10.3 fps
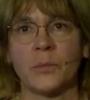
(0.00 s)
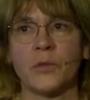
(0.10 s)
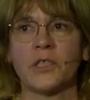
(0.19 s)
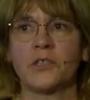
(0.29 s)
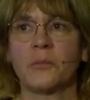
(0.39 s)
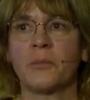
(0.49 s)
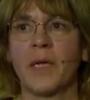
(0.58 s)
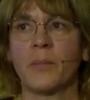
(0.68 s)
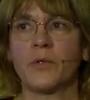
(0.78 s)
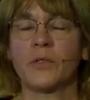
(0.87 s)
position
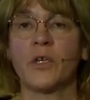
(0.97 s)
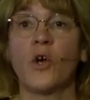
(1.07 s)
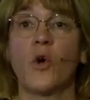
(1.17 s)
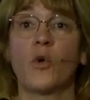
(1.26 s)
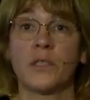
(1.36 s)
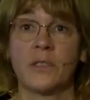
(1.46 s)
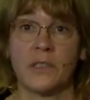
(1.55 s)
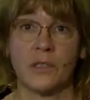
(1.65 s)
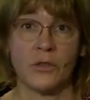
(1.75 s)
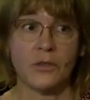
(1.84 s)
papers, all these
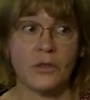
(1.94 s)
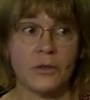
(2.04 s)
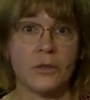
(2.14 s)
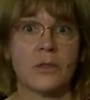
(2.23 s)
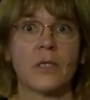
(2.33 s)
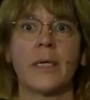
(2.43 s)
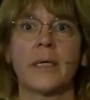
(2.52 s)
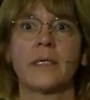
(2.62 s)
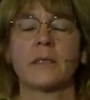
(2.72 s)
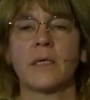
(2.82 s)
discussions
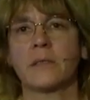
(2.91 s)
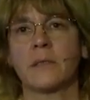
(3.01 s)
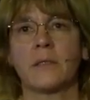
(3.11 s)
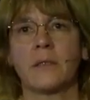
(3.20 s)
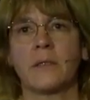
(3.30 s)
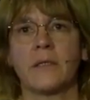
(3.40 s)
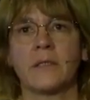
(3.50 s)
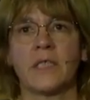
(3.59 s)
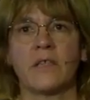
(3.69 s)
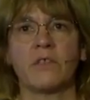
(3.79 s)
inside
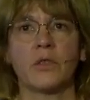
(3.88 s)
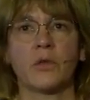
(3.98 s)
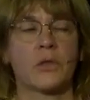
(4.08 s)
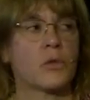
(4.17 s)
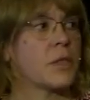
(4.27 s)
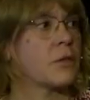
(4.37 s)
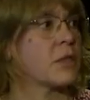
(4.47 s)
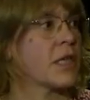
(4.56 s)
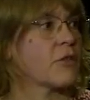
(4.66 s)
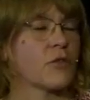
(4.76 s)
the advisory group and the
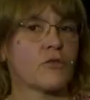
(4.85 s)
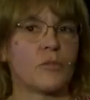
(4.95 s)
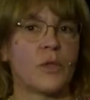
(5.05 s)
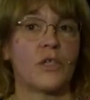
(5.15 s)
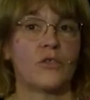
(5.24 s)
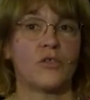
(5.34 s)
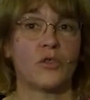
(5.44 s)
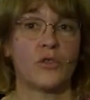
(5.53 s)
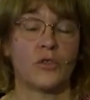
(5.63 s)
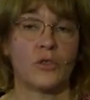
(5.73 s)
sector group,
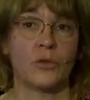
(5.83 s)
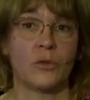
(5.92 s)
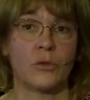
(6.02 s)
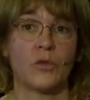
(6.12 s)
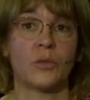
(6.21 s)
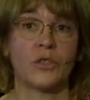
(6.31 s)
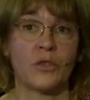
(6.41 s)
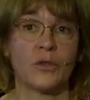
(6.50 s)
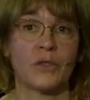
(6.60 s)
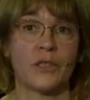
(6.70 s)
just to be
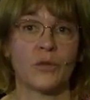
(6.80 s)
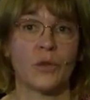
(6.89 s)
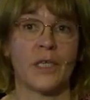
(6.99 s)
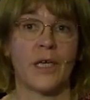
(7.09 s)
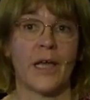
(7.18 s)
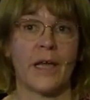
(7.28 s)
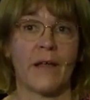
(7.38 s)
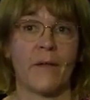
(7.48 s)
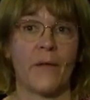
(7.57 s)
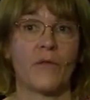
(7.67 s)
sure that we
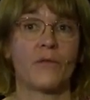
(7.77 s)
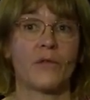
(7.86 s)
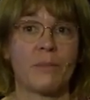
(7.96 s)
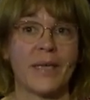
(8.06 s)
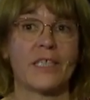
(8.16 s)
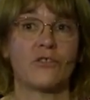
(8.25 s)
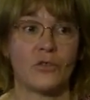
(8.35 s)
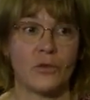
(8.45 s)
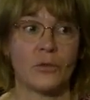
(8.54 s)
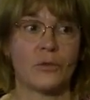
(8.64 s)

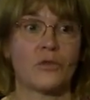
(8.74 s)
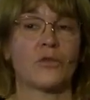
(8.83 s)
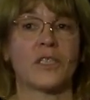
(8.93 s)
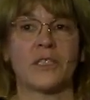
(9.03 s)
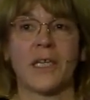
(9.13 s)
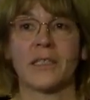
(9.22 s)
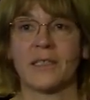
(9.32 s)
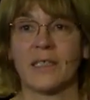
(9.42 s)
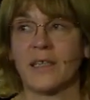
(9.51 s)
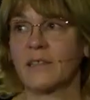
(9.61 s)
manage to reach
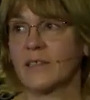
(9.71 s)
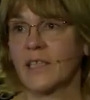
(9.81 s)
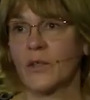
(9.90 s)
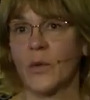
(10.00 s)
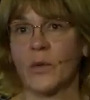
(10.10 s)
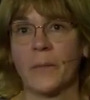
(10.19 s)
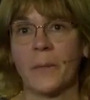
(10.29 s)
that goal.